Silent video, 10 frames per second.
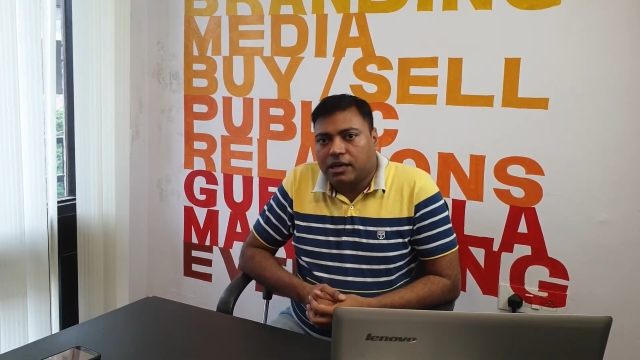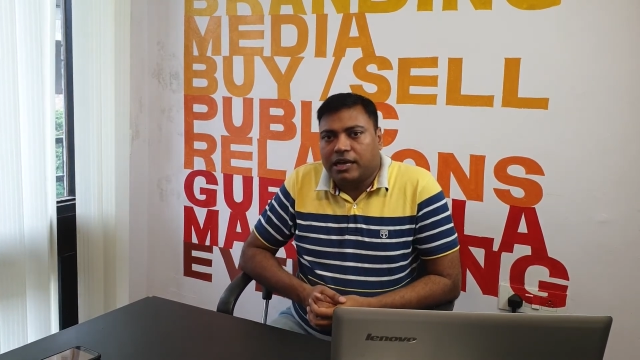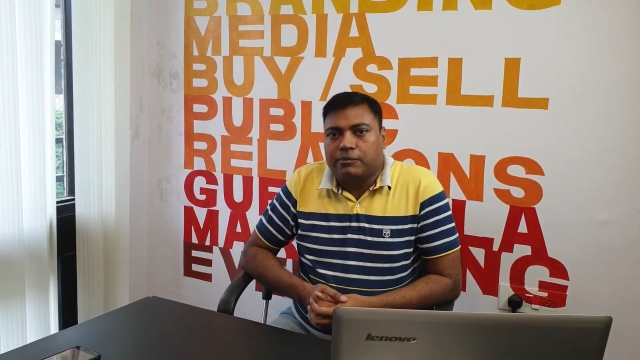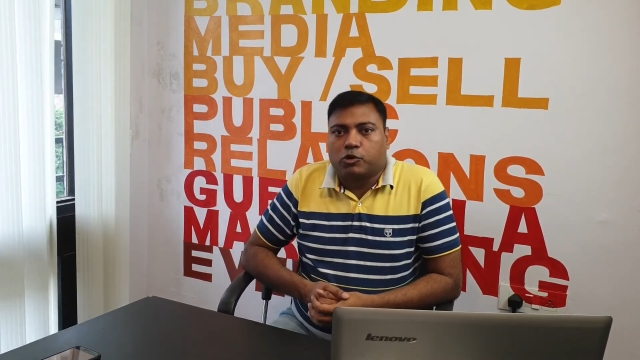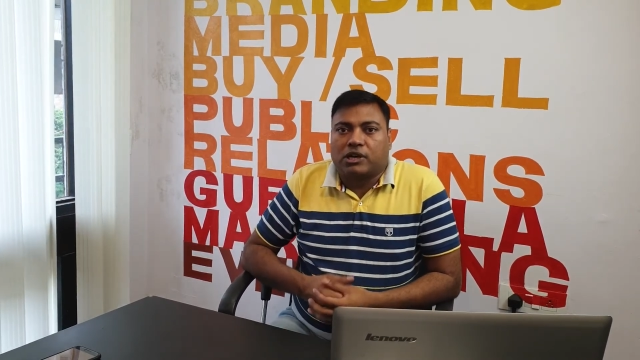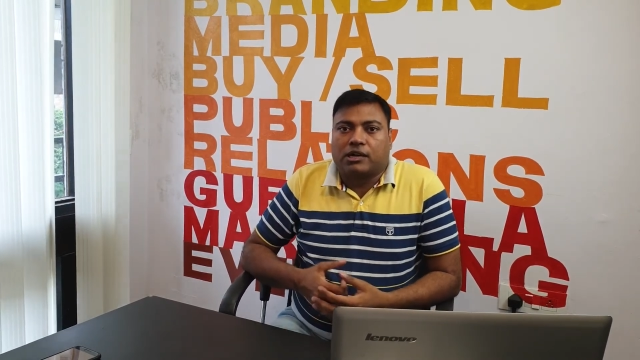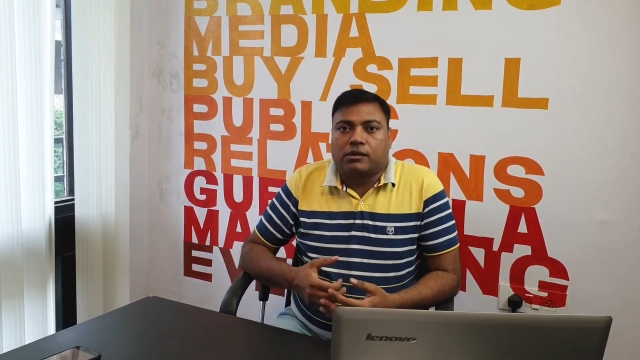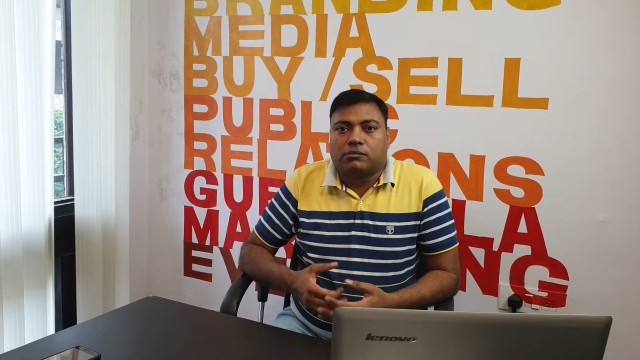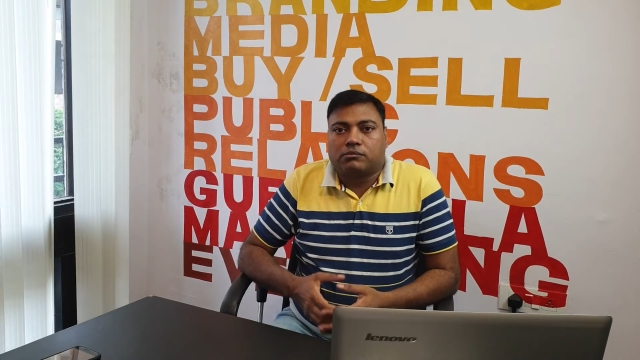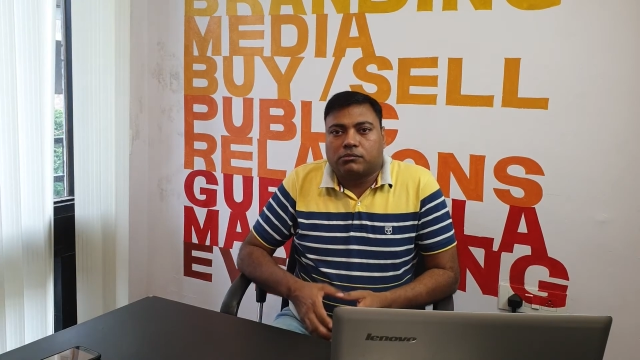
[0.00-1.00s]

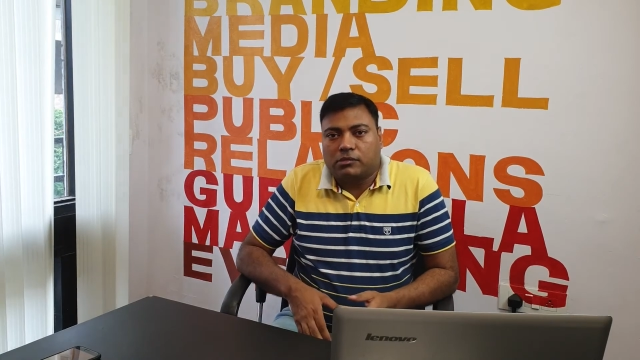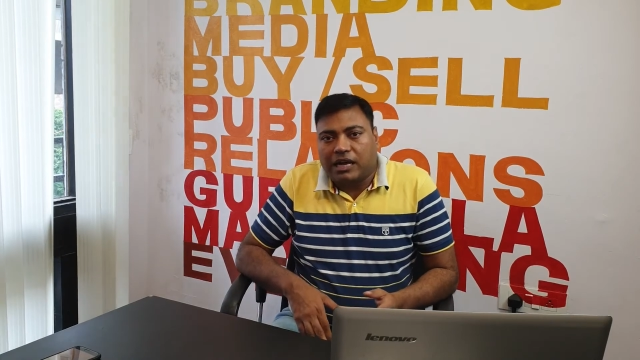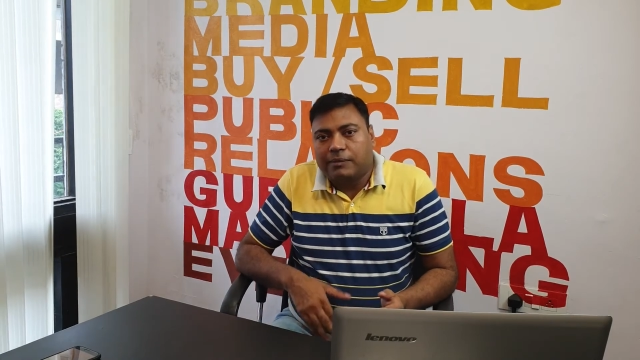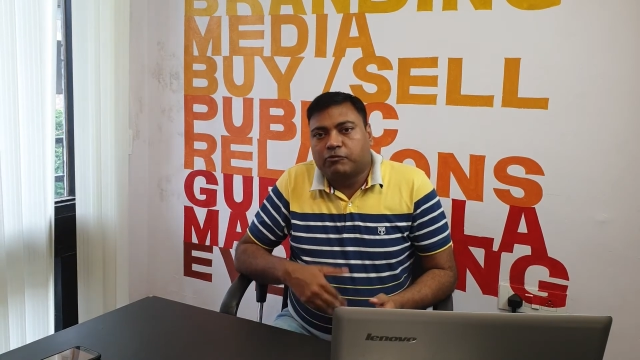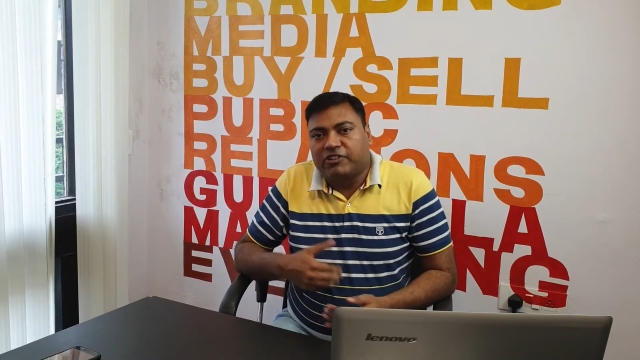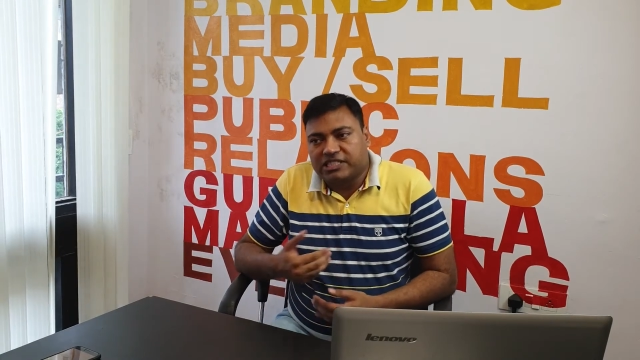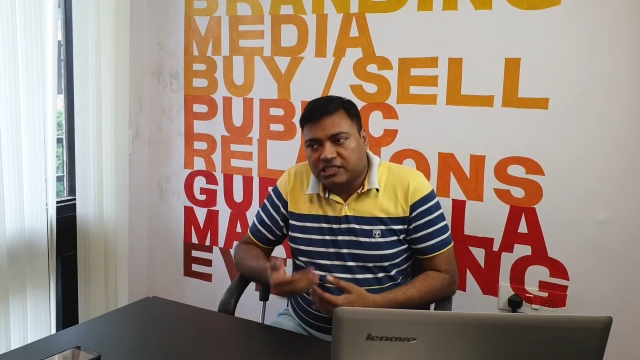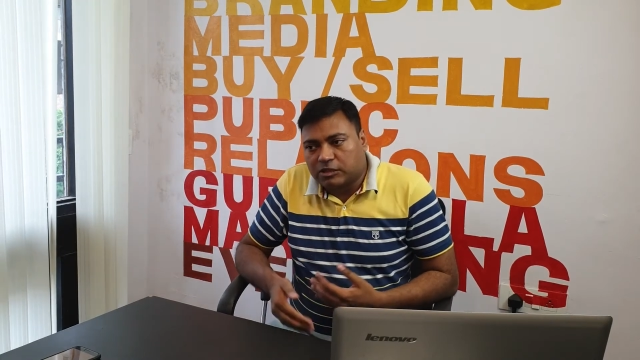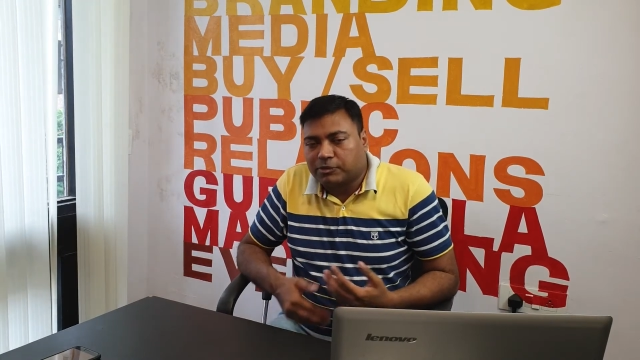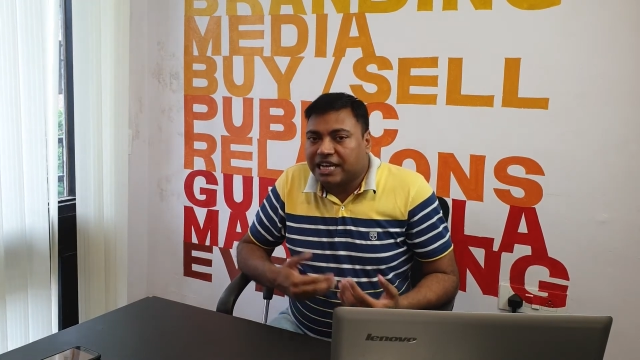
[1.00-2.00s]
I'm facing
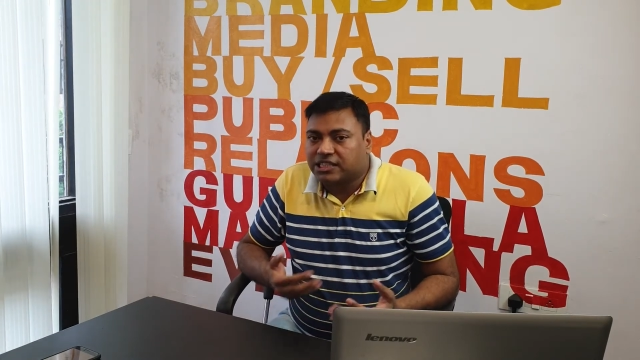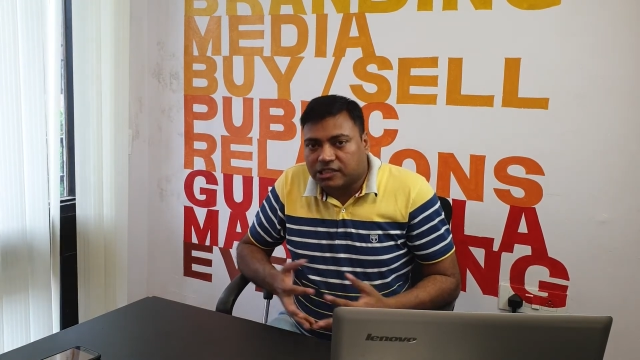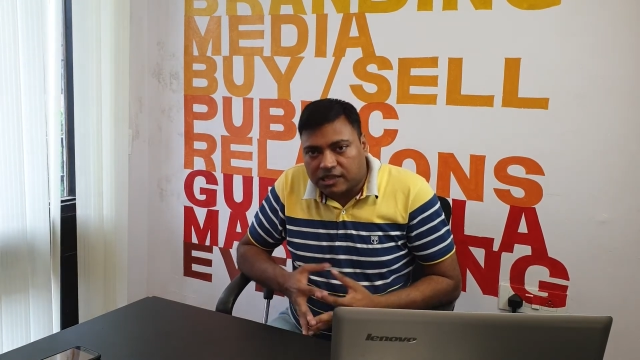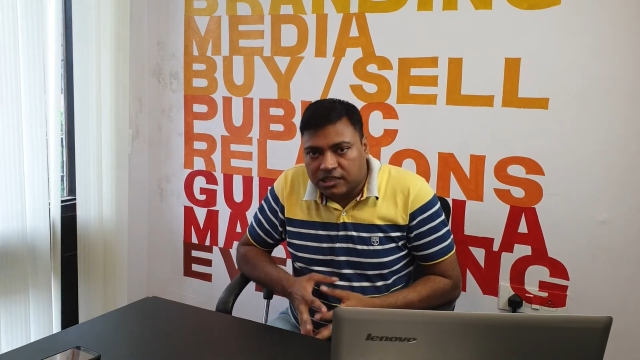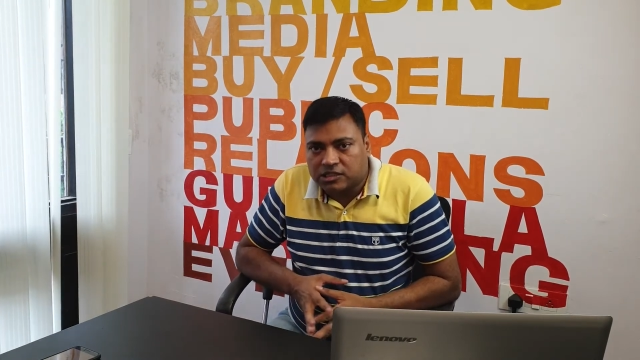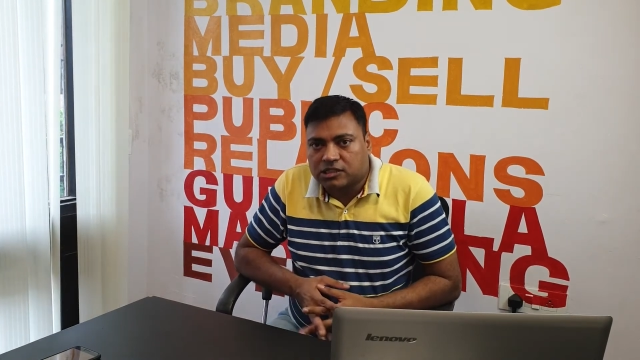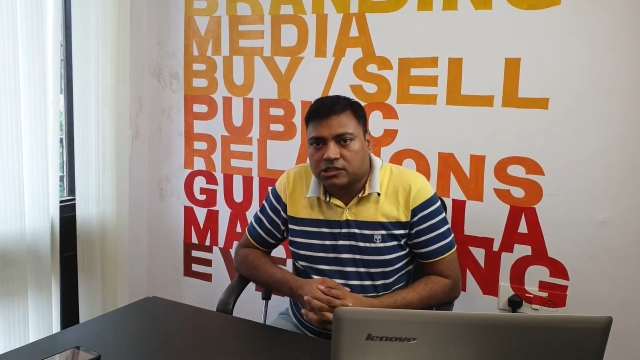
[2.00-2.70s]
some cash crunch,